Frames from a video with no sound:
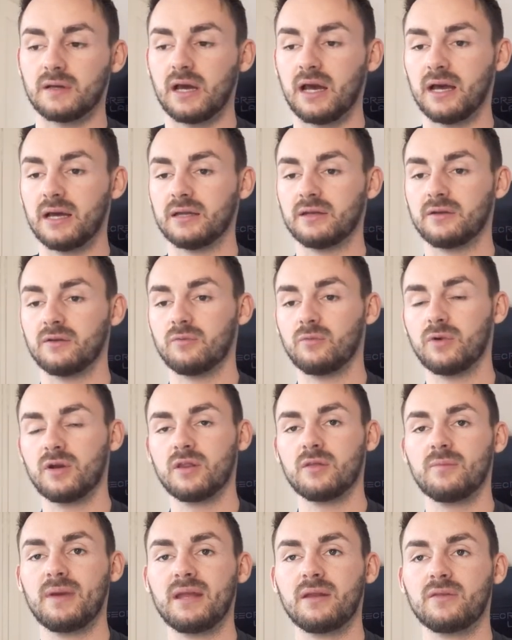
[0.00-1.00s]
And one of
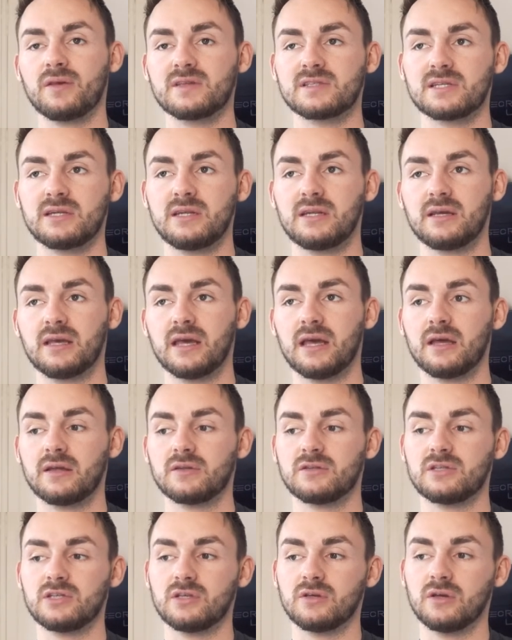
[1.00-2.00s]
the main things I need to
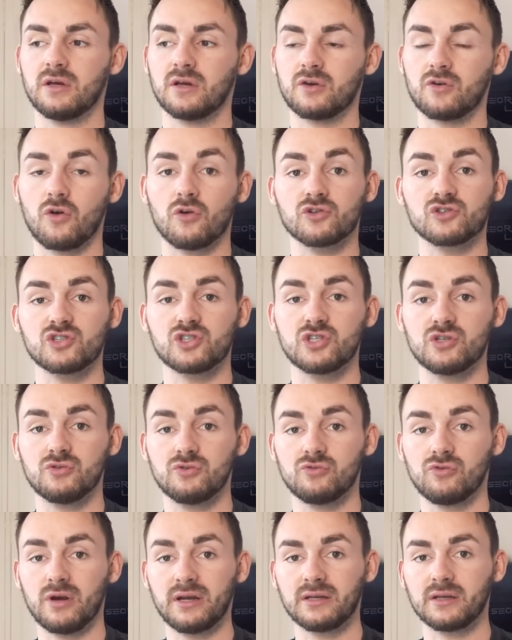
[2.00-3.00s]
get across to you
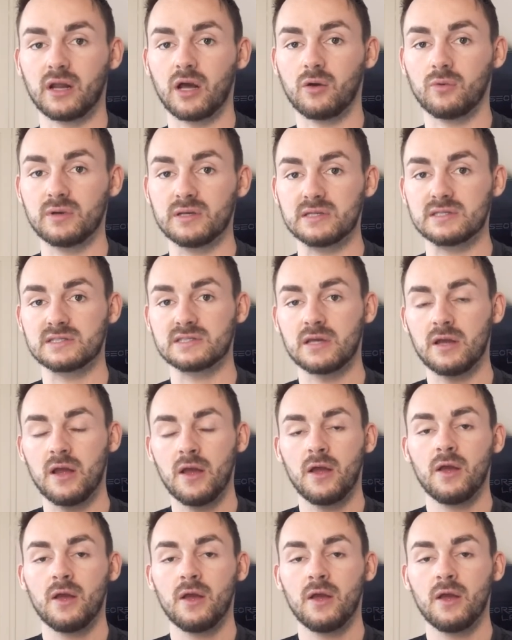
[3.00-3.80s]
right now is